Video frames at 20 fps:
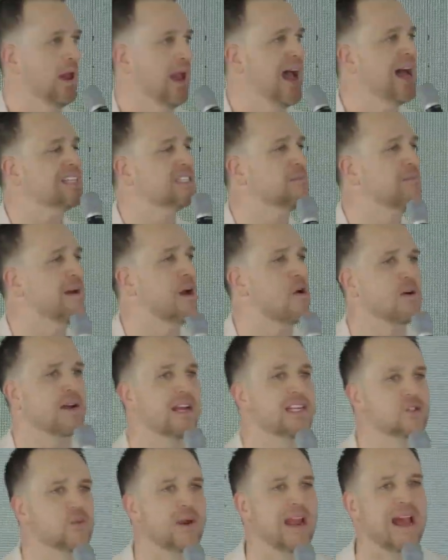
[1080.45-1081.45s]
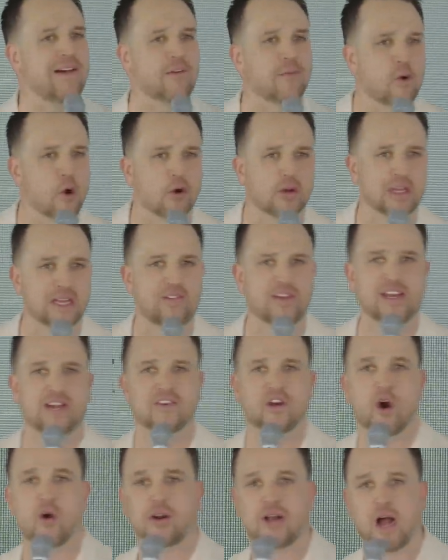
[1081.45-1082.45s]
As Americans, we have a proclivity of
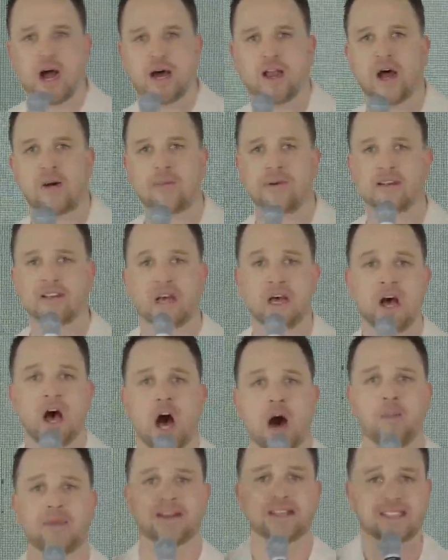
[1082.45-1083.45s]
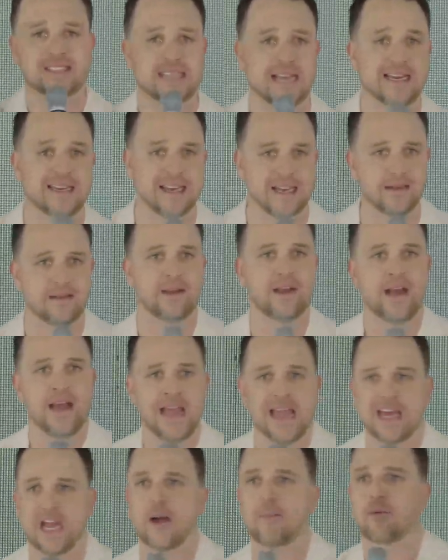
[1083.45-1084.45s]
going, God, I'm gonna, I'm gonna send it,
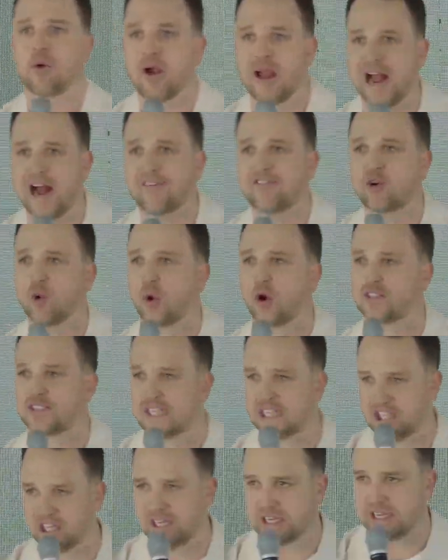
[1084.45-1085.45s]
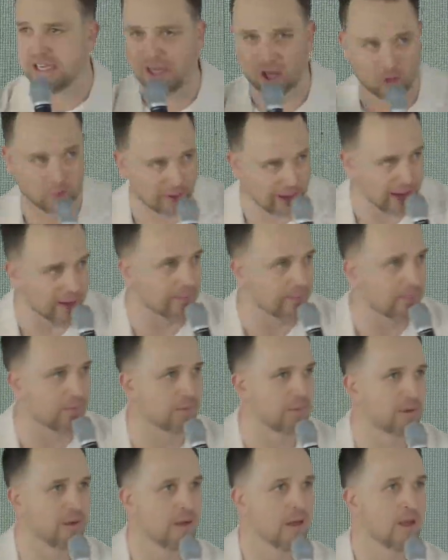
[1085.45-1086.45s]
and I pray afterwards that you heal me.
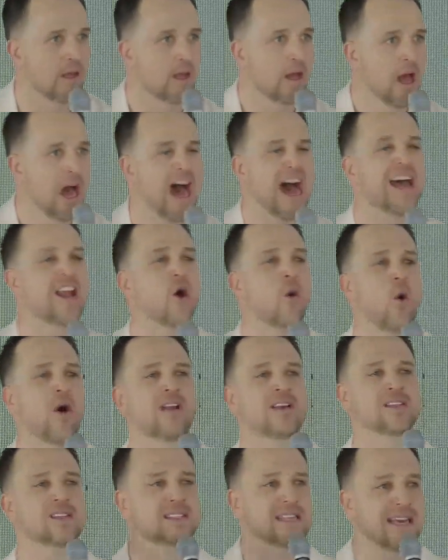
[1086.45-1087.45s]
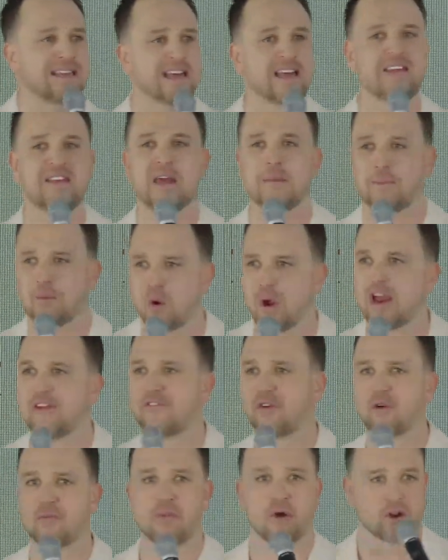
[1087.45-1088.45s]
I don't wanna send it and then pray
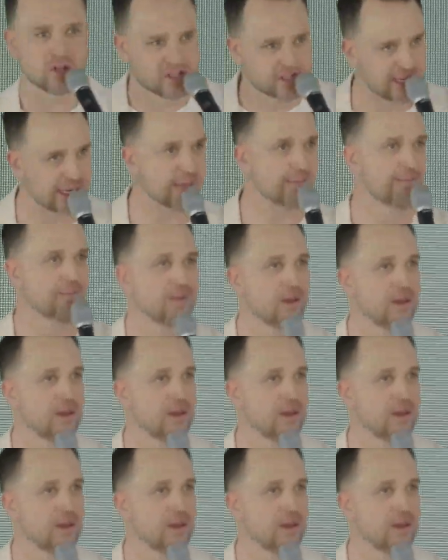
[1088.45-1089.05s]
for mercy.